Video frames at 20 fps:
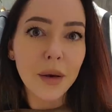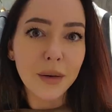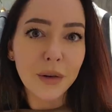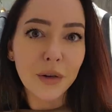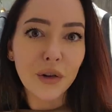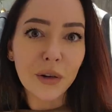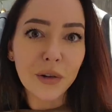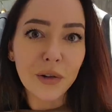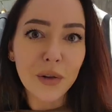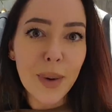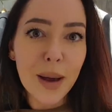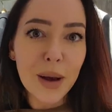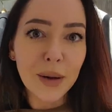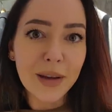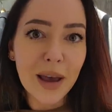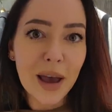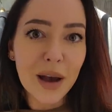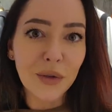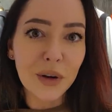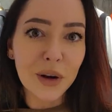Just about to
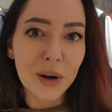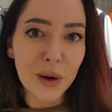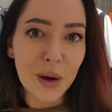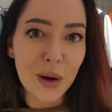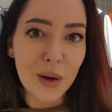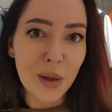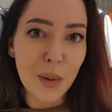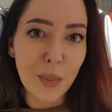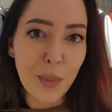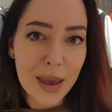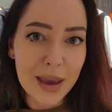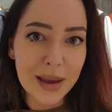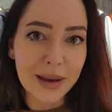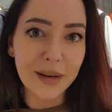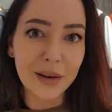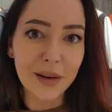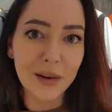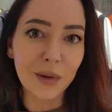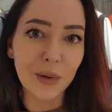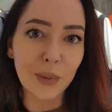have a look at the
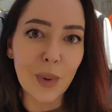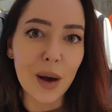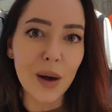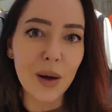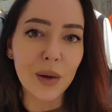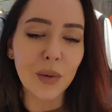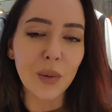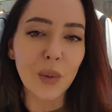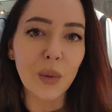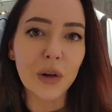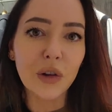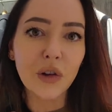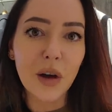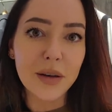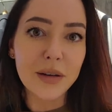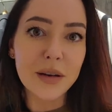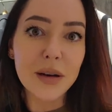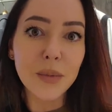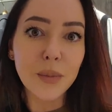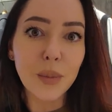pink as well, which I
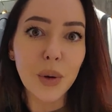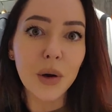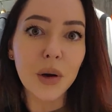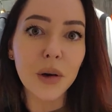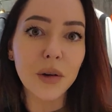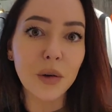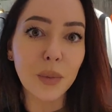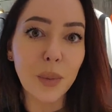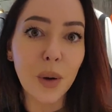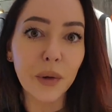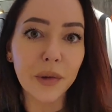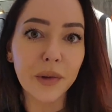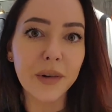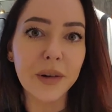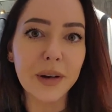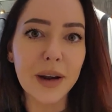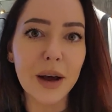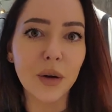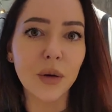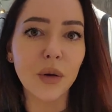didn't put a deposit
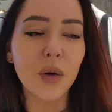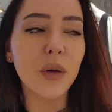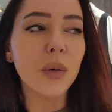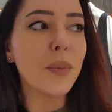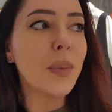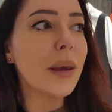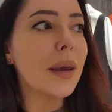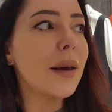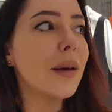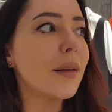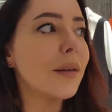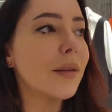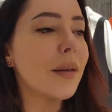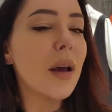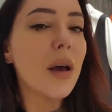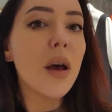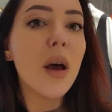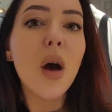down on because